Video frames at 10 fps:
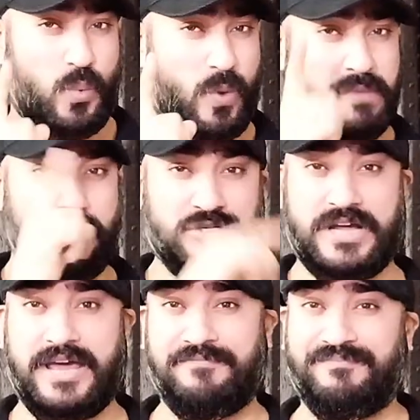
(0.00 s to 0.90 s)
One more
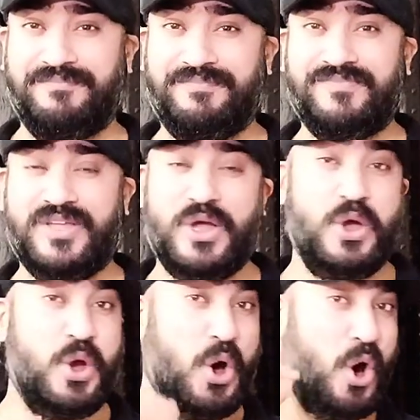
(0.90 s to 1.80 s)
time.
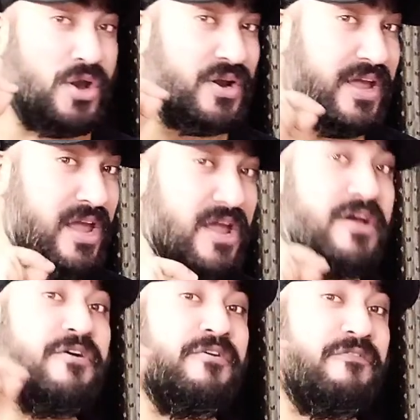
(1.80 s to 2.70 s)

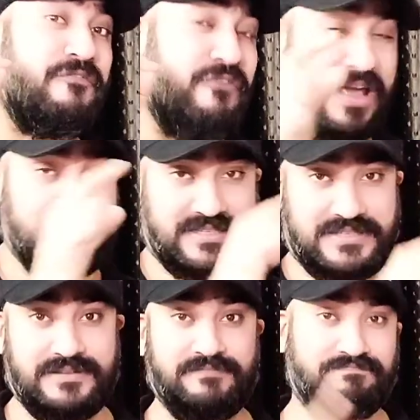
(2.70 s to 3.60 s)

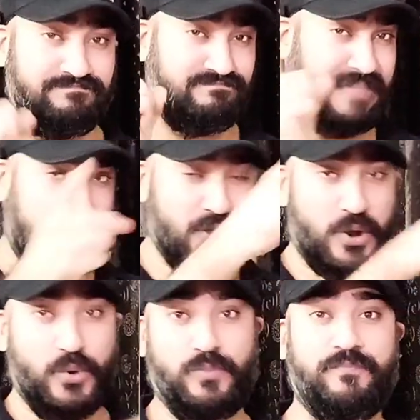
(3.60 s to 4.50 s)
Honorifics. There you
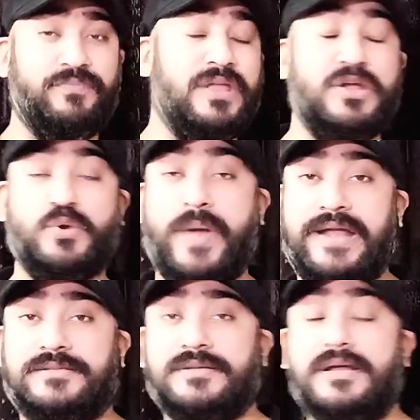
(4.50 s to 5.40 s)
go.
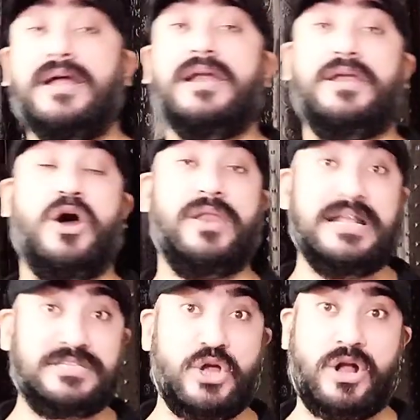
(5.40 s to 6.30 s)
Great. Now
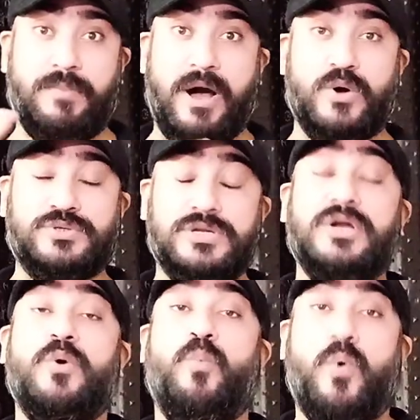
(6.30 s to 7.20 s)
let's talk about
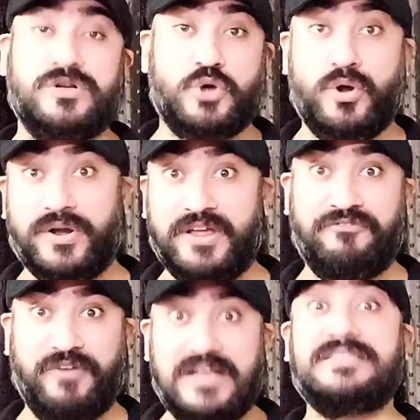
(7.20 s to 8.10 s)
what
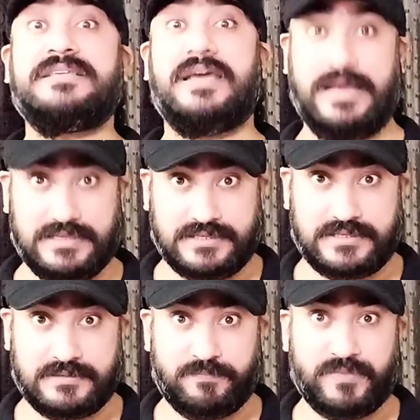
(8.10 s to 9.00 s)
Honorifics
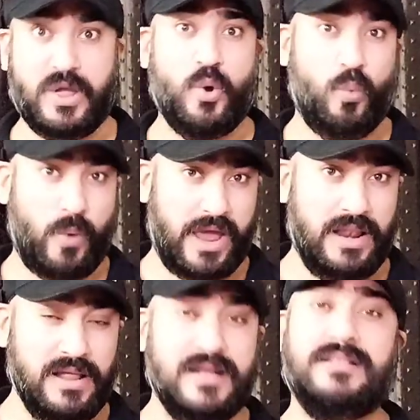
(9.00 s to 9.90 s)
is.
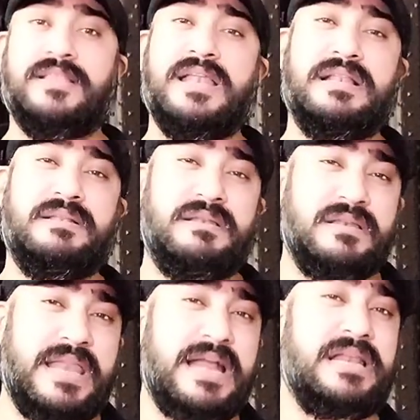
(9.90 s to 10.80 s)
Well, the
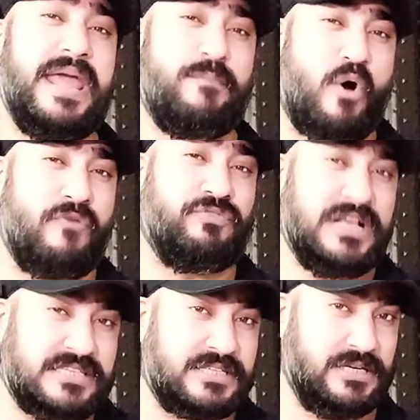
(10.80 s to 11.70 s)
nickname of
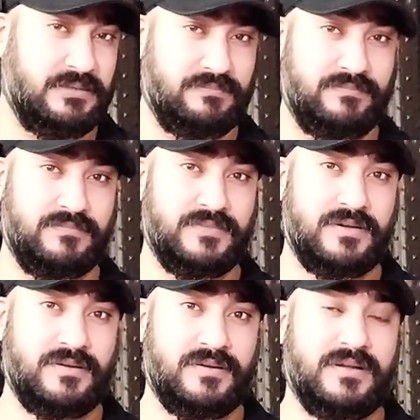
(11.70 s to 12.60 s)
this term
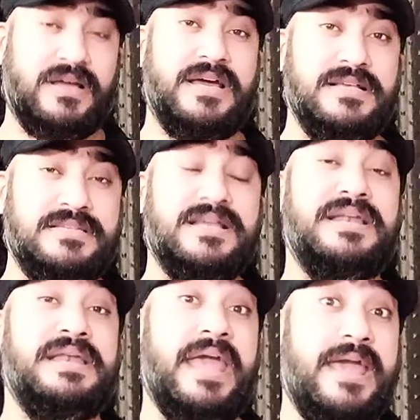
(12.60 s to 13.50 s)

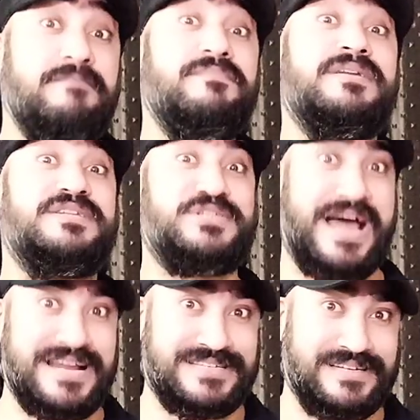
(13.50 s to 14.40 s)
is name
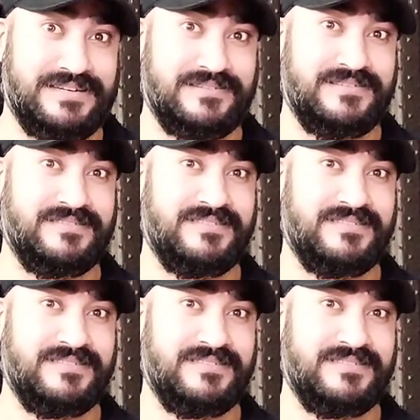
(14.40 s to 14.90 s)
title.